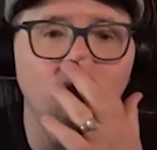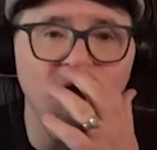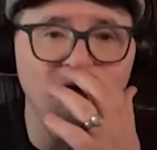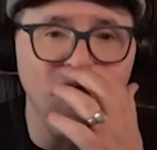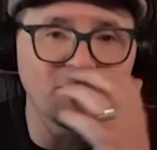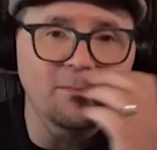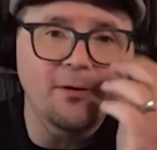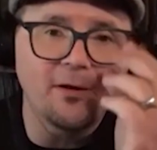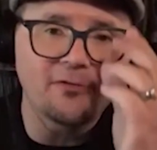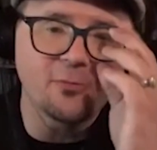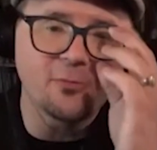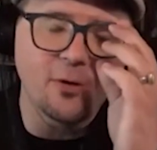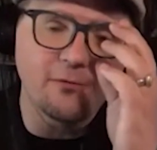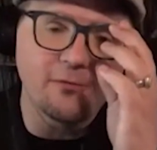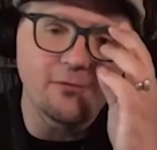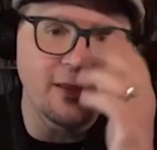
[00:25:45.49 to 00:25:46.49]
what's the best
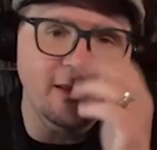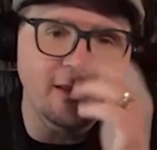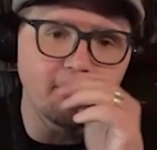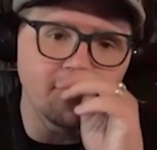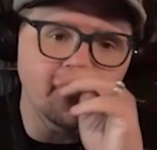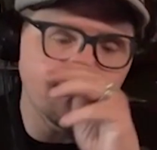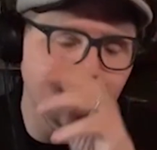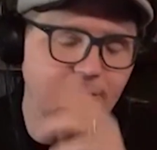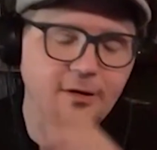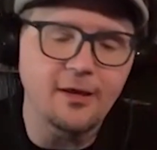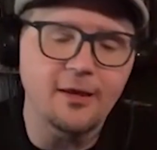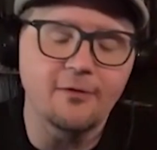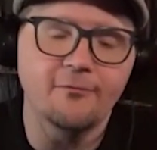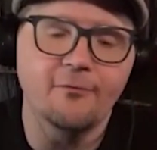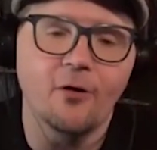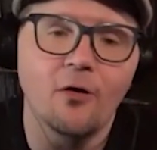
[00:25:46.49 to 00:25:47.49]
way for them to
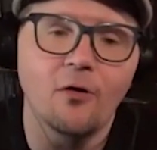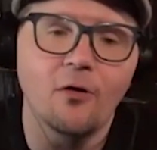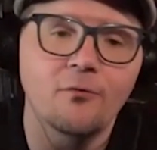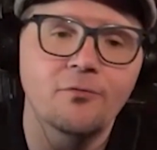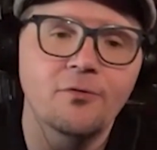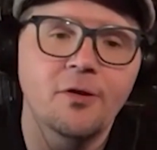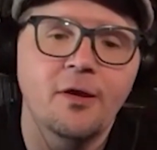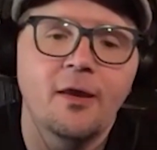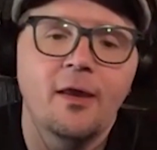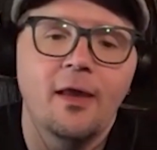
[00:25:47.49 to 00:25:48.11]
get involved?